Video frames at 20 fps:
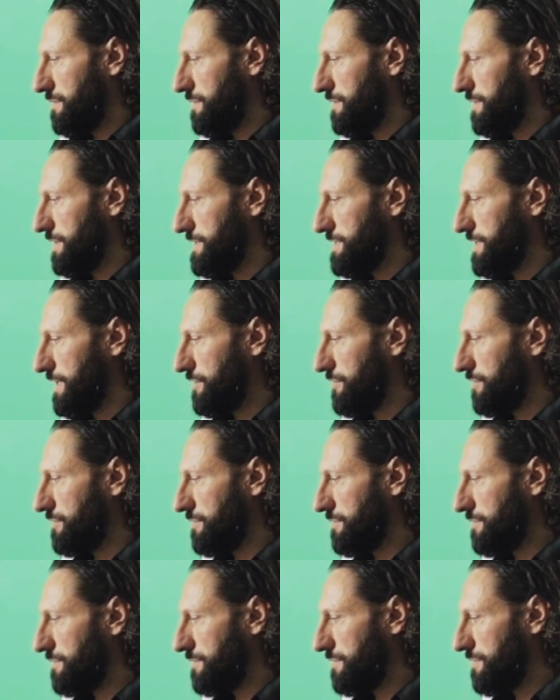the
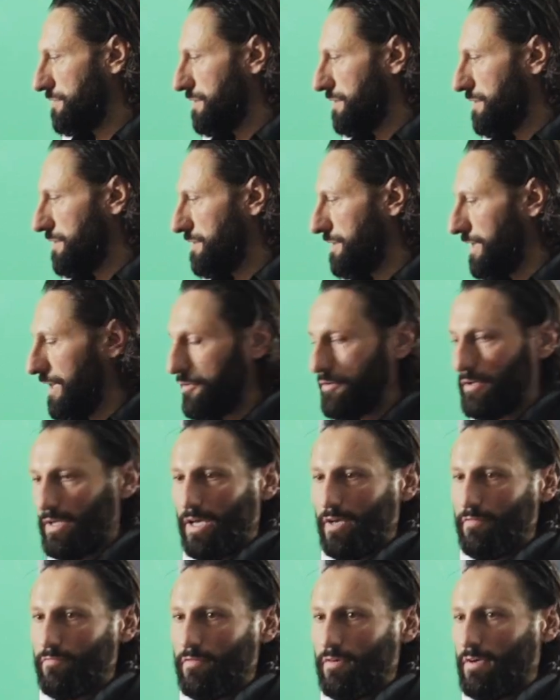second. Now
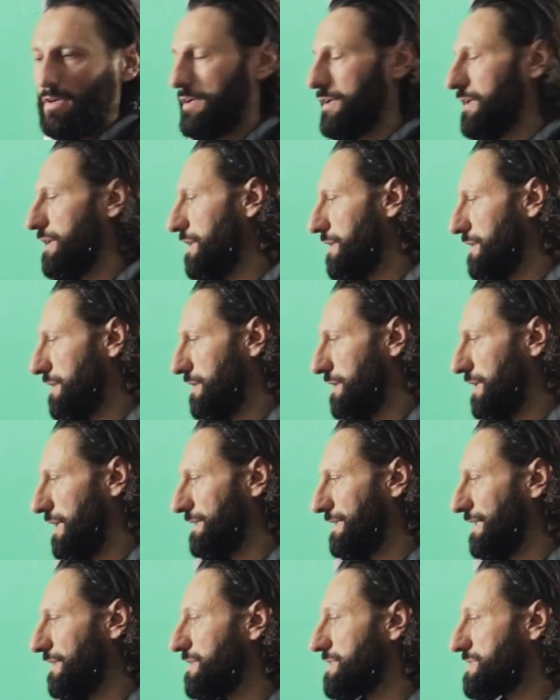you have
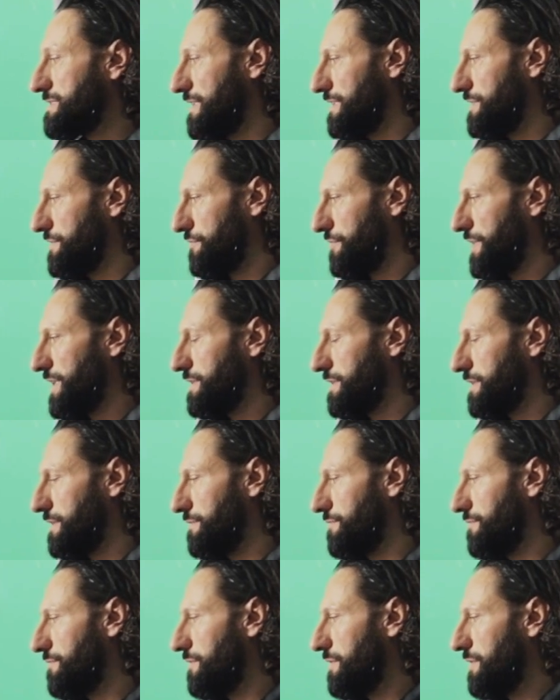another set
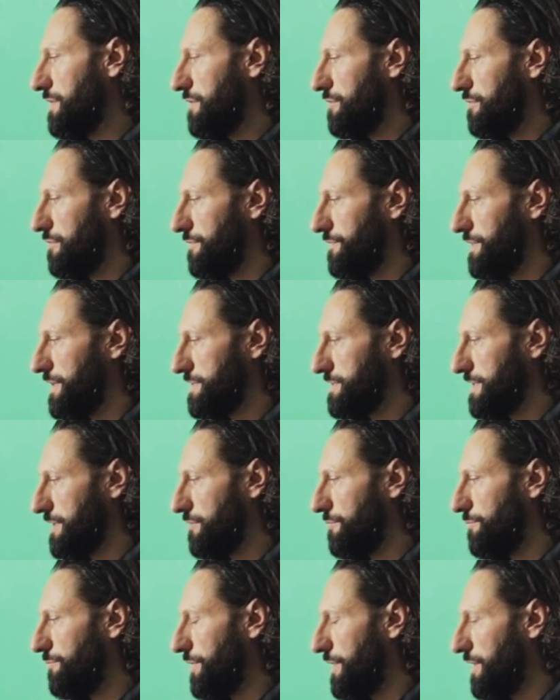ready with the
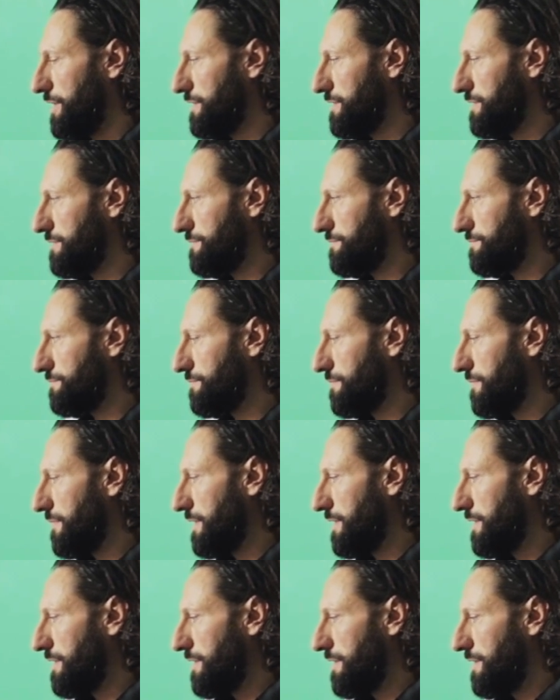second part.
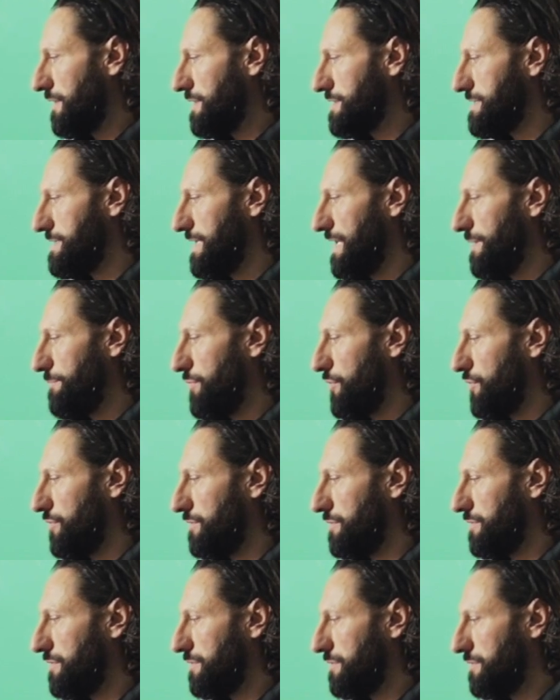Snap
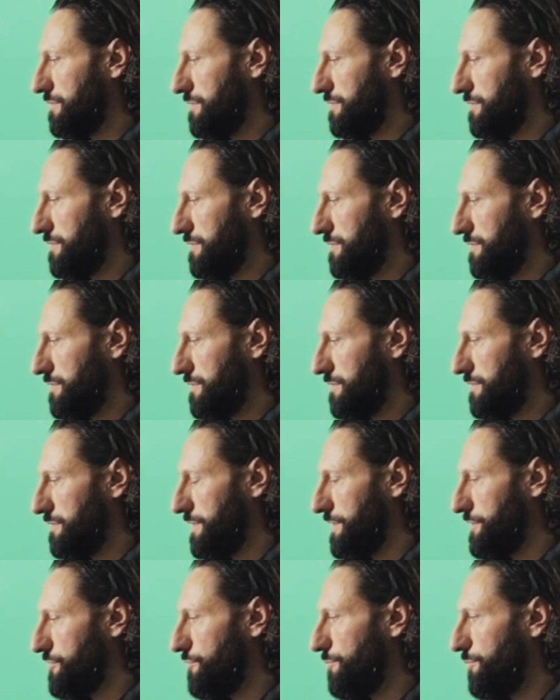on
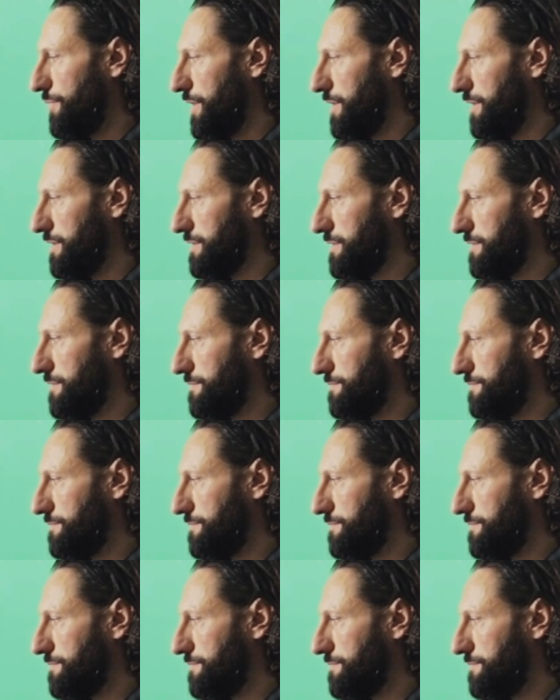the new part